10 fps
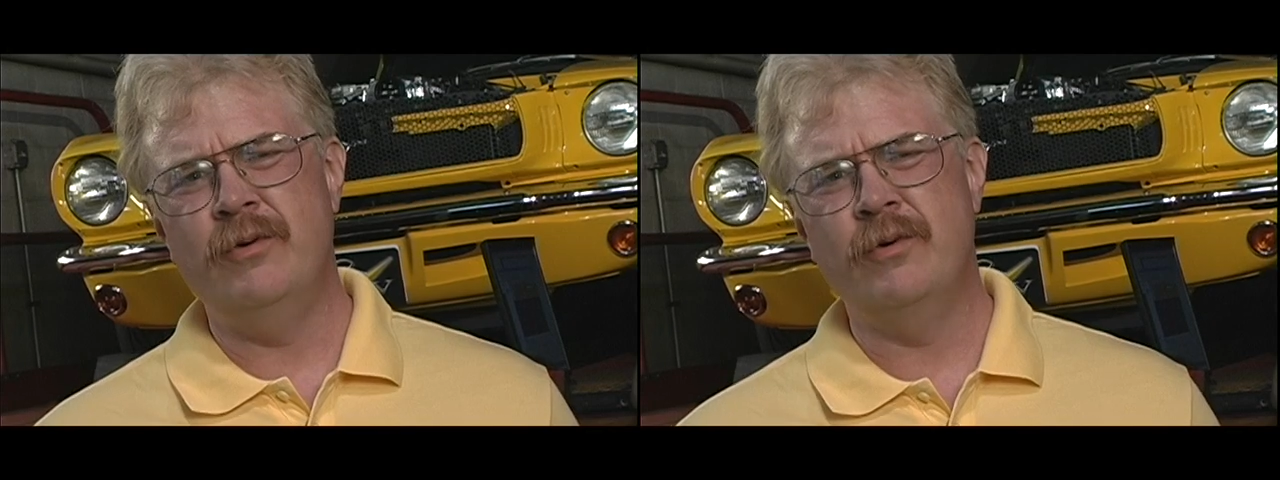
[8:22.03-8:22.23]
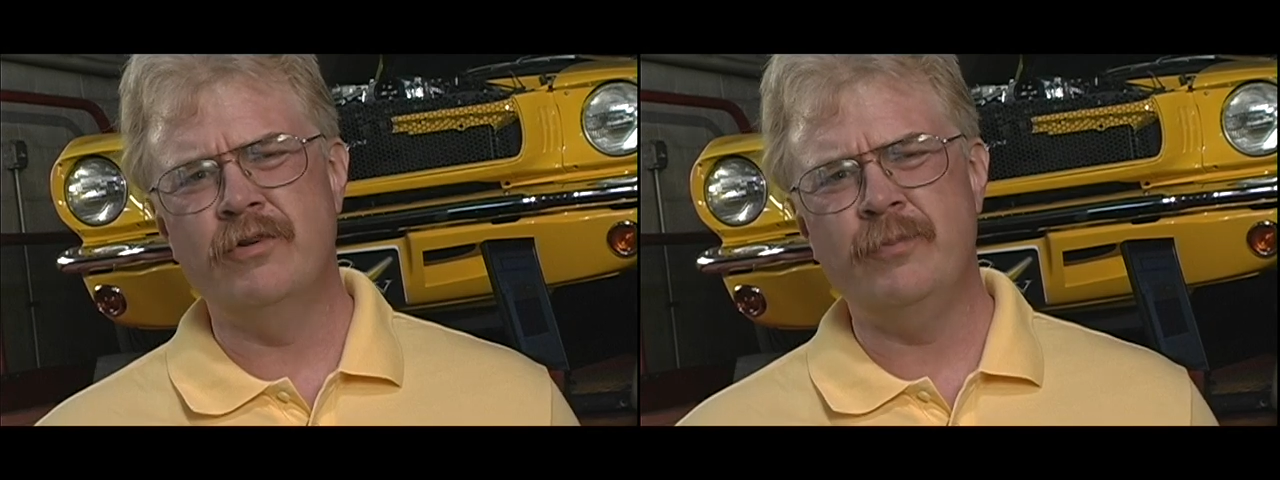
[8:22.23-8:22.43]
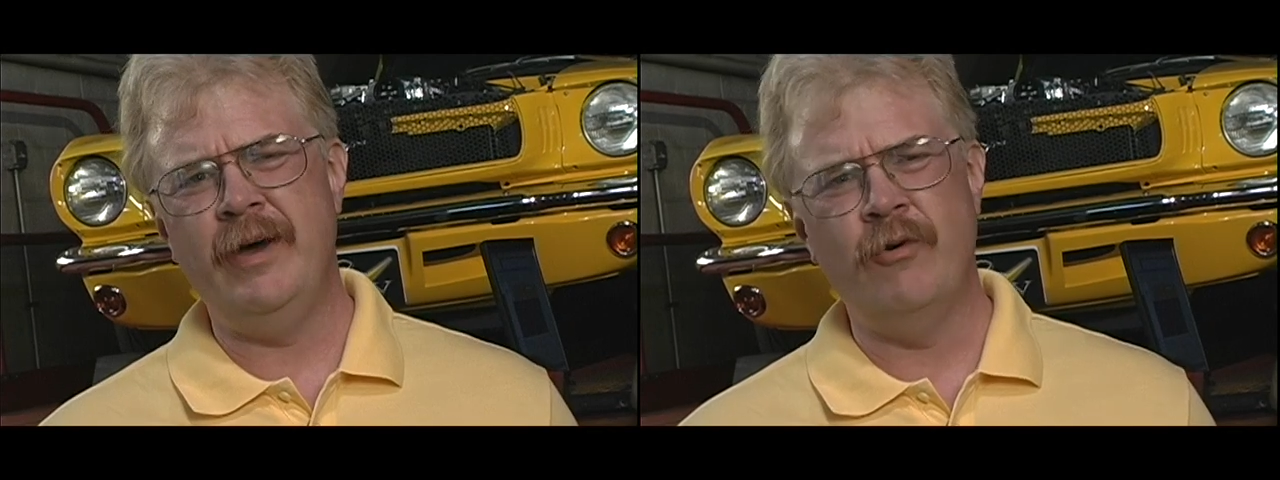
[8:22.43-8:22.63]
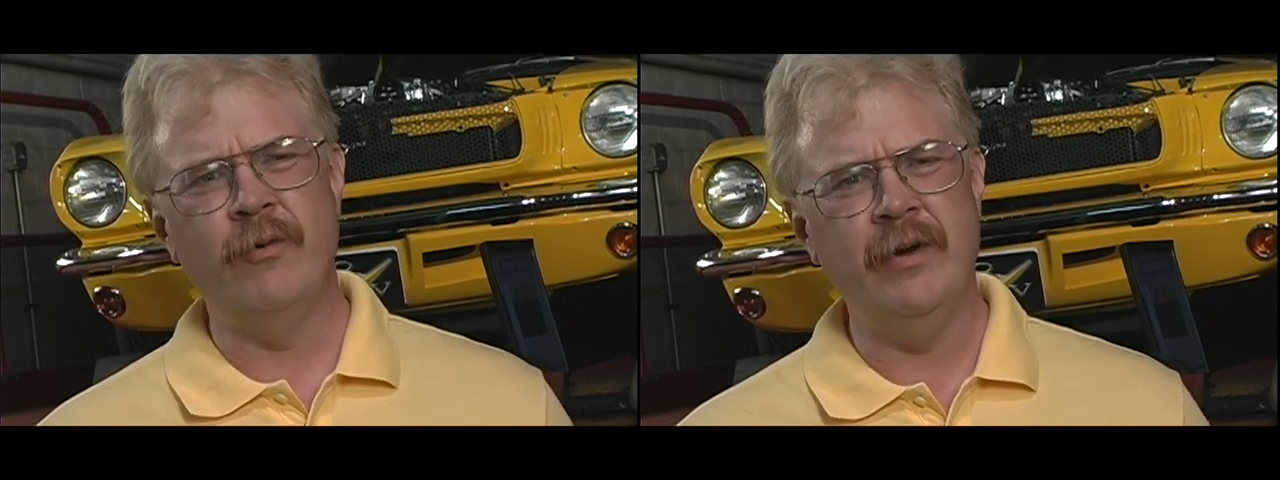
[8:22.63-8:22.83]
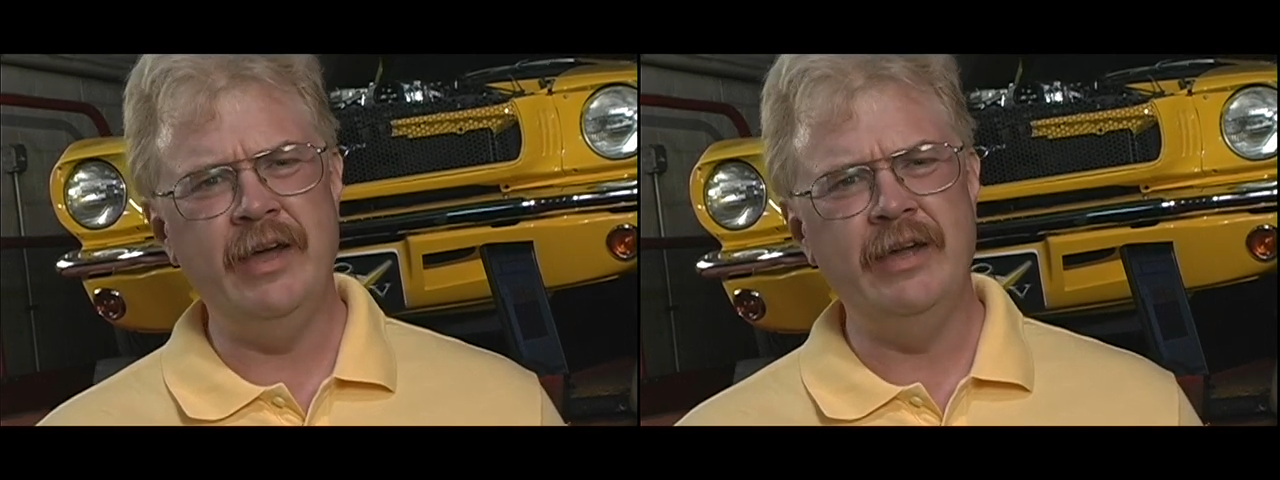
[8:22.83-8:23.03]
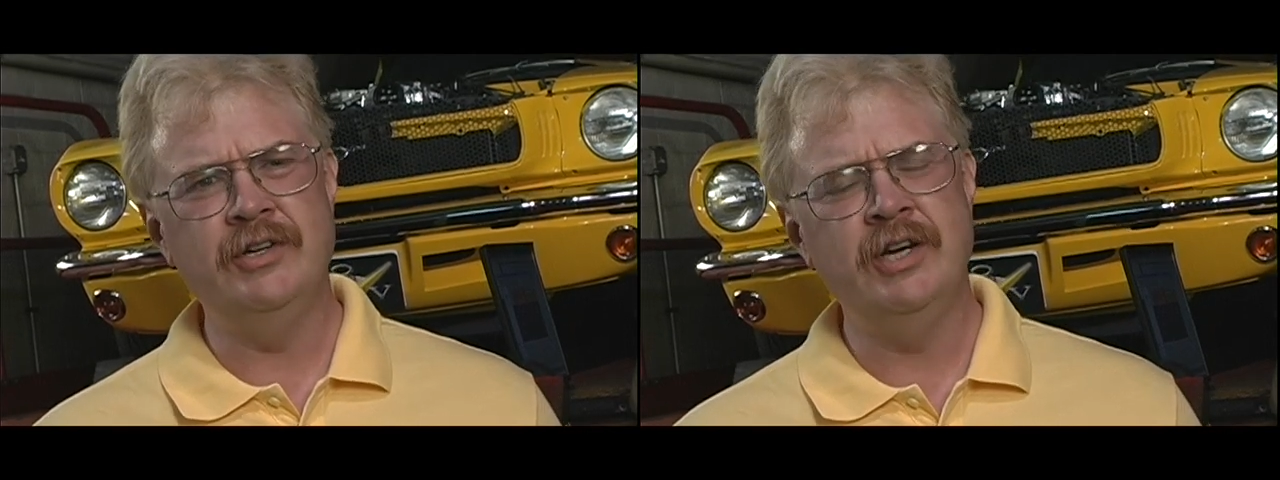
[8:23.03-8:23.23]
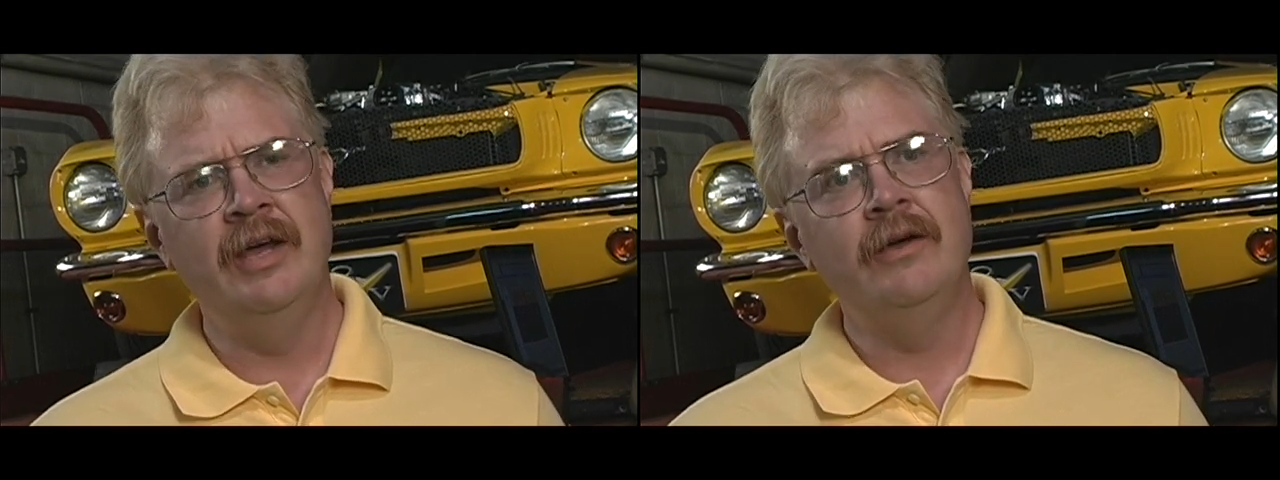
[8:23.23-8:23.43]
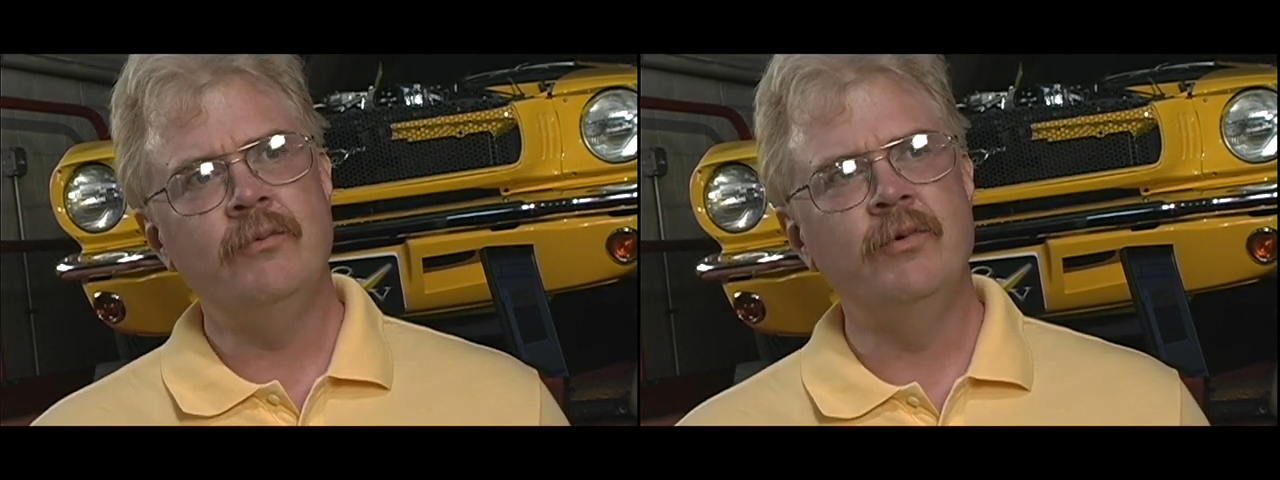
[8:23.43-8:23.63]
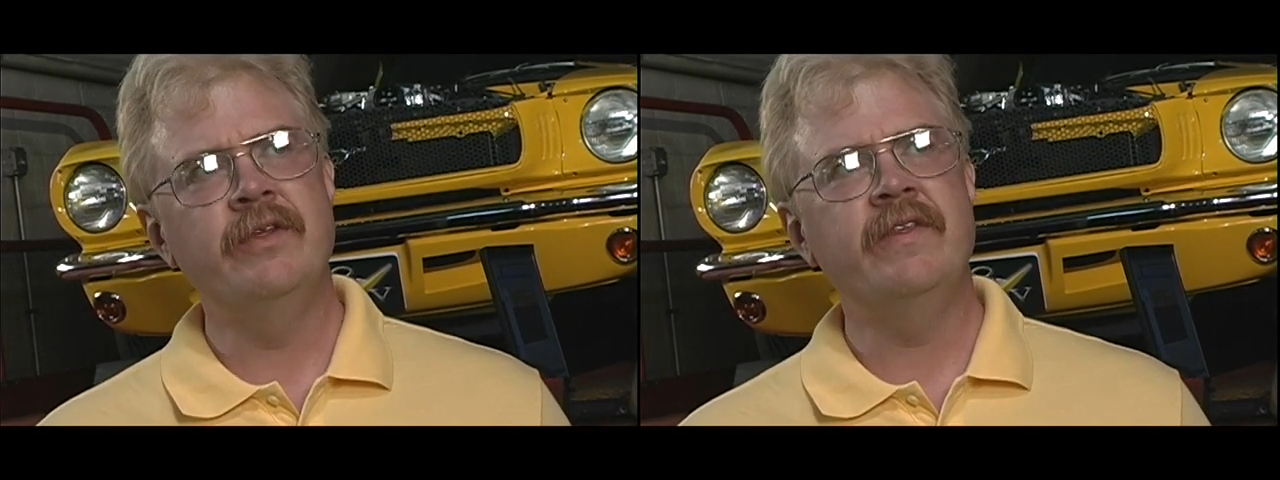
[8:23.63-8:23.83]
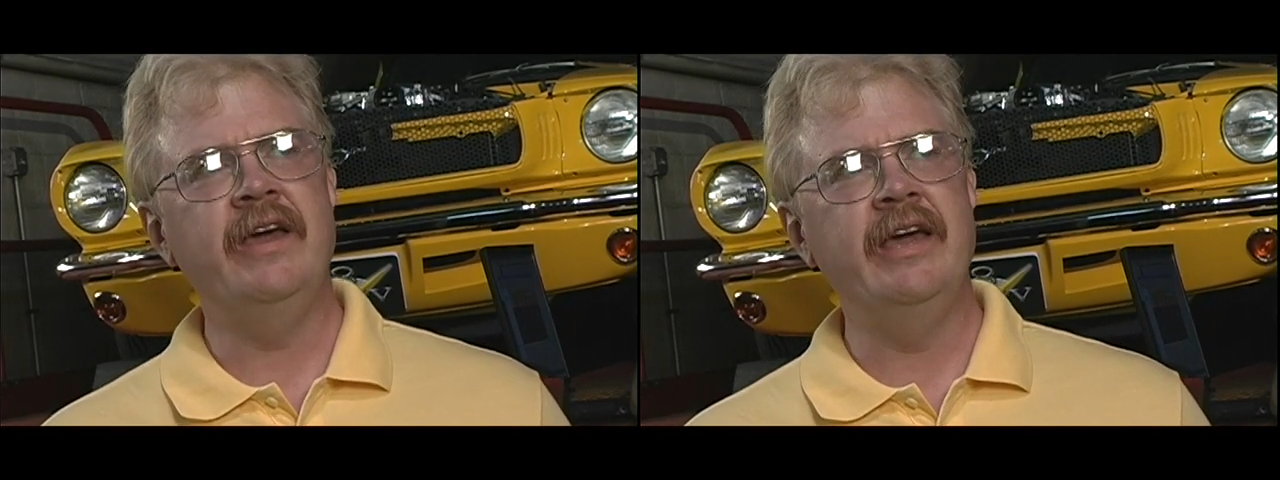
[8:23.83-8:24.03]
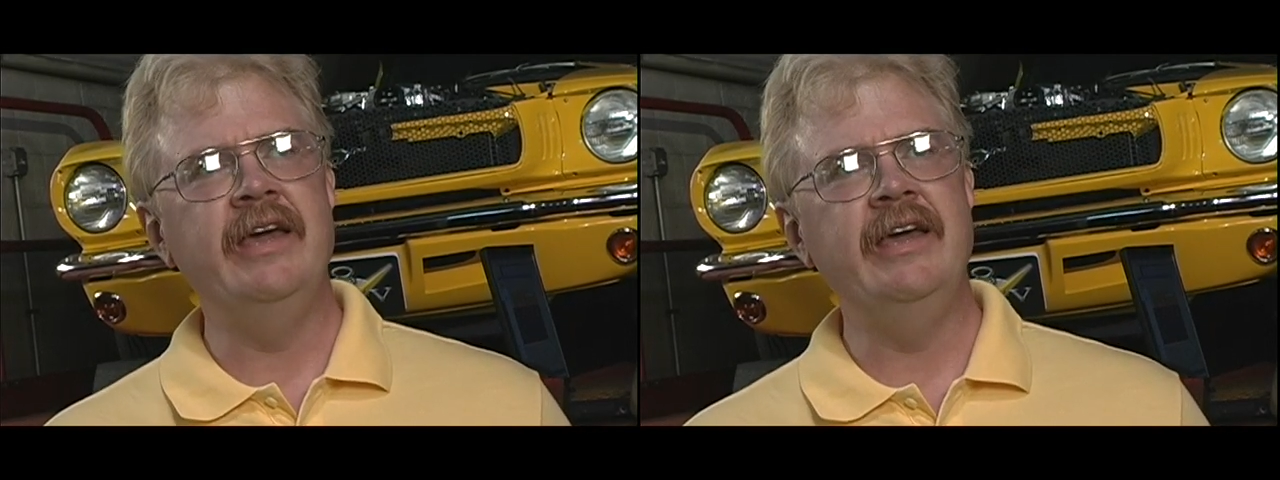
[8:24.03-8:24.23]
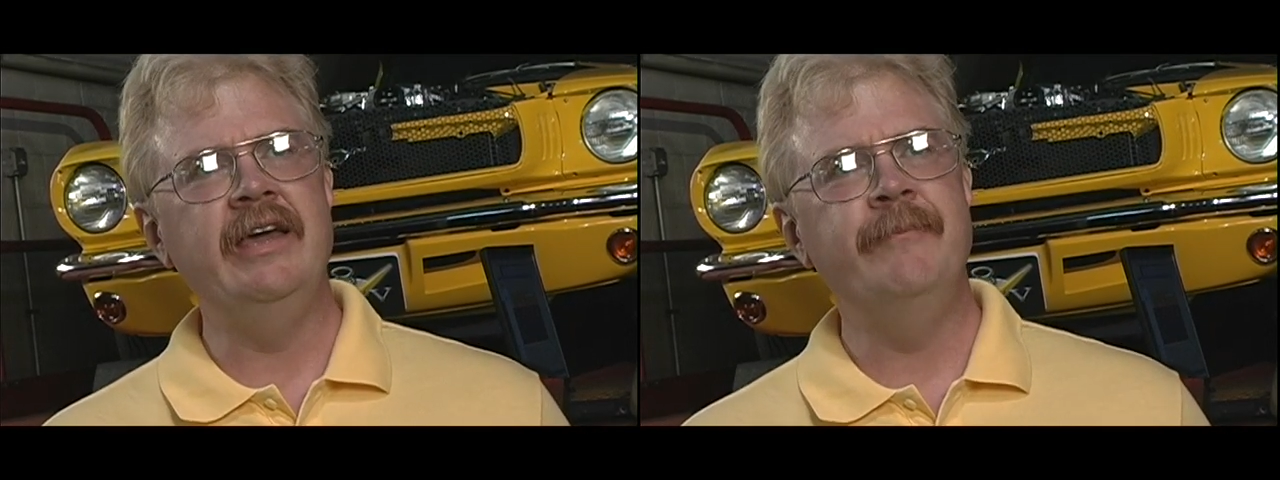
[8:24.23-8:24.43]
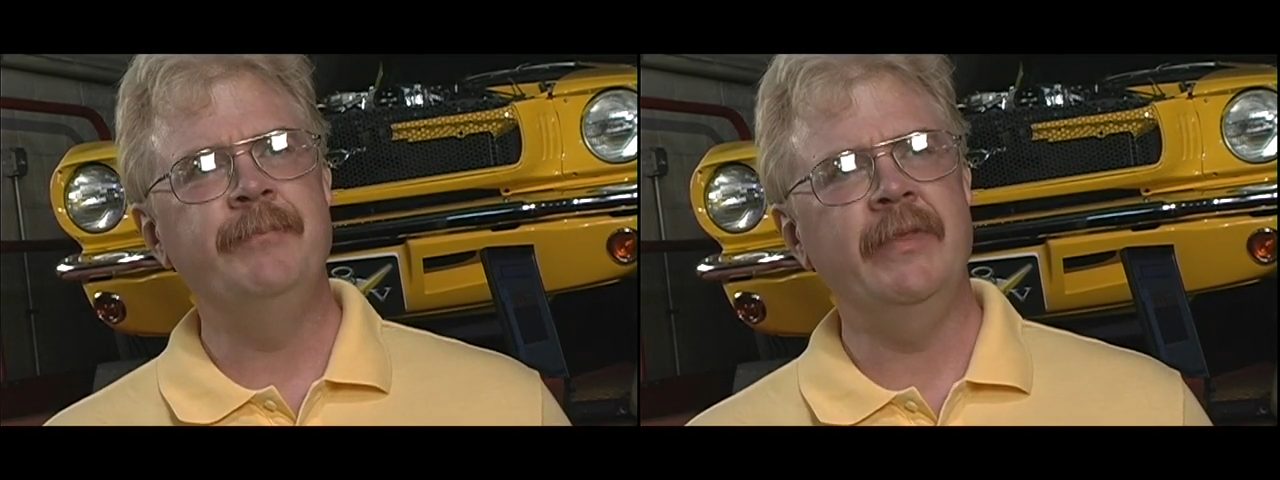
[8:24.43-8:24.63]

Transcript: horsepower range with a